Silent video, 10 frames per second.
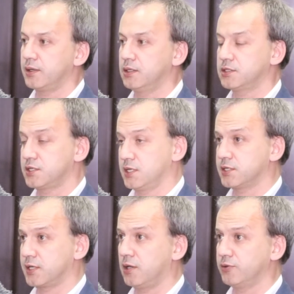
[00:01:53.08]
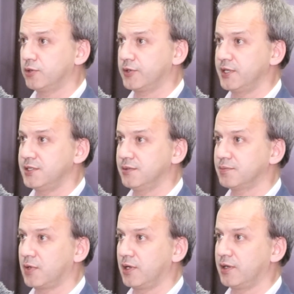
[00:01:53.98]
It's a 6th round already,
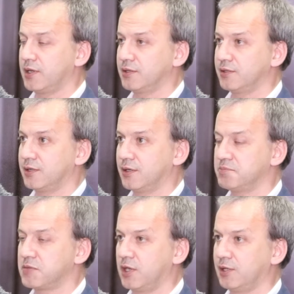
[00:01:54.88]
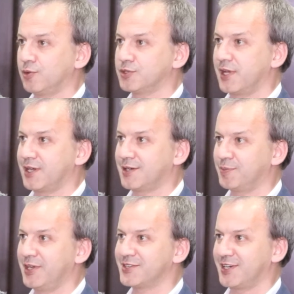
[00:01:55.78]
and it looks
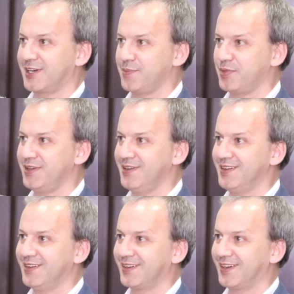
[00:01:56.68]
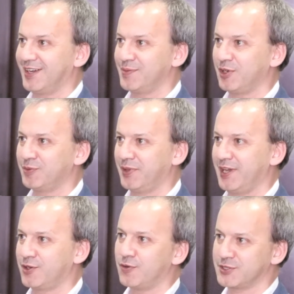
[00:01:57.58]
like players are happy about
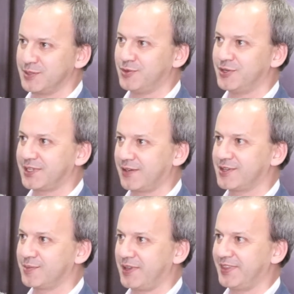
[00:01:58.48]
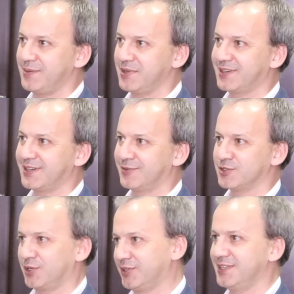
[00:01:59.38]
playing over the board. After the pandemic, it
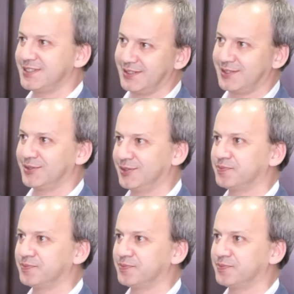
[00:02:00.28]
was not easy to